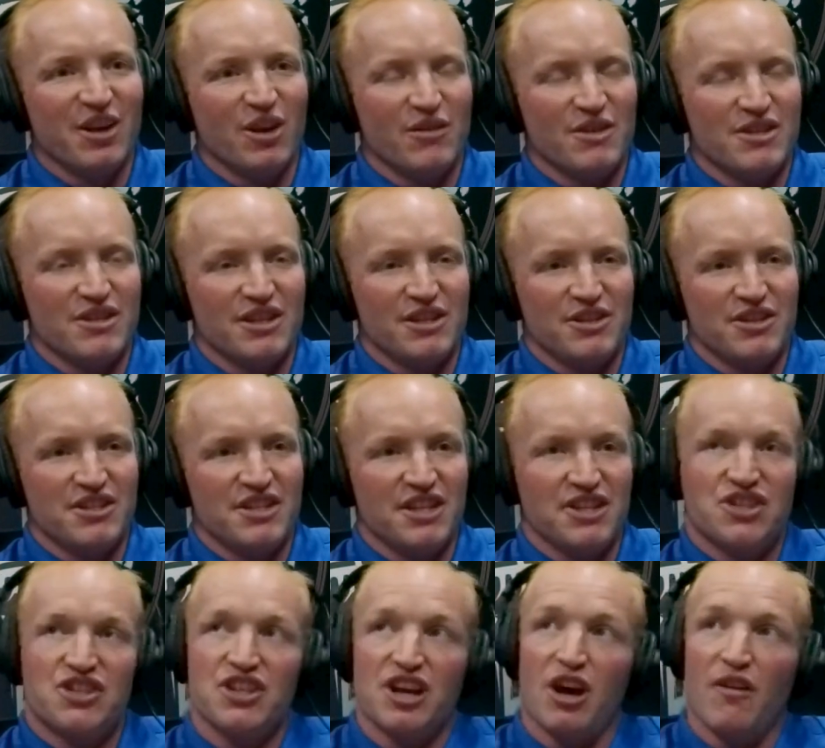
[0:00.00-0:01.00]
all of a sudden you see a
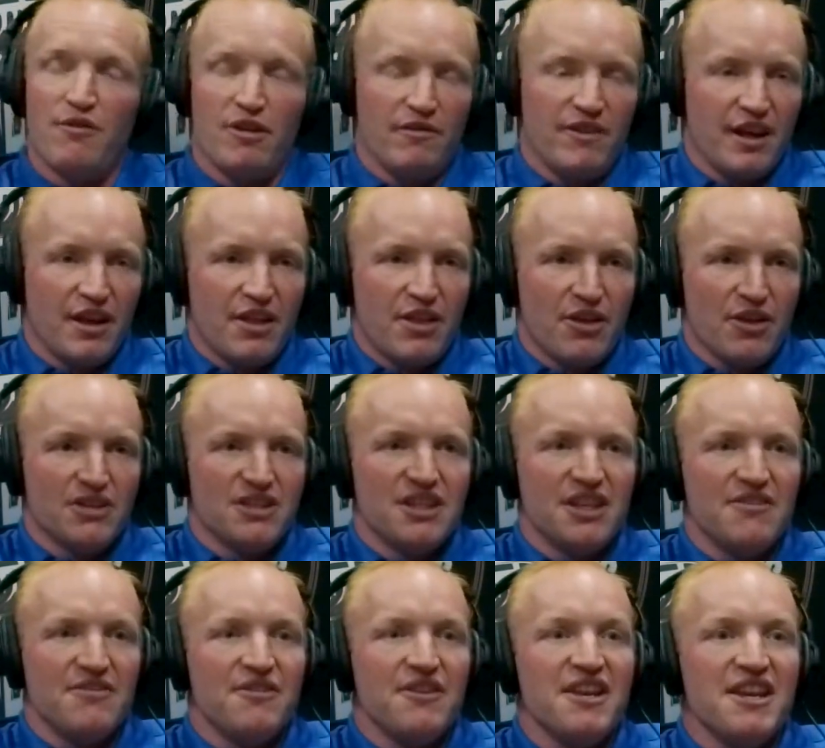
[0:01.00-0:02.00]
shelf of like
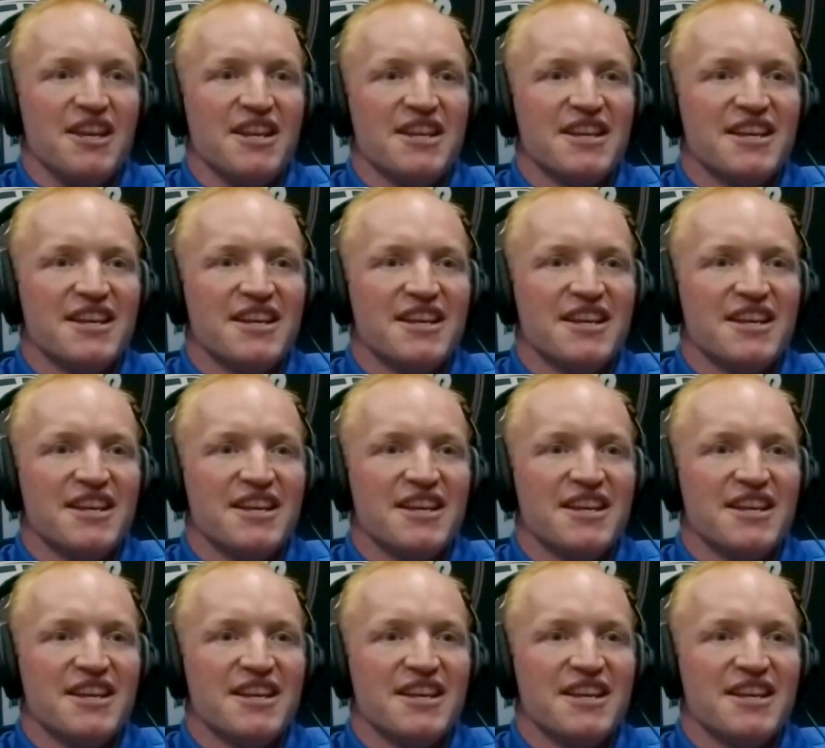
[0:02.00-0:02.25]
13 feet.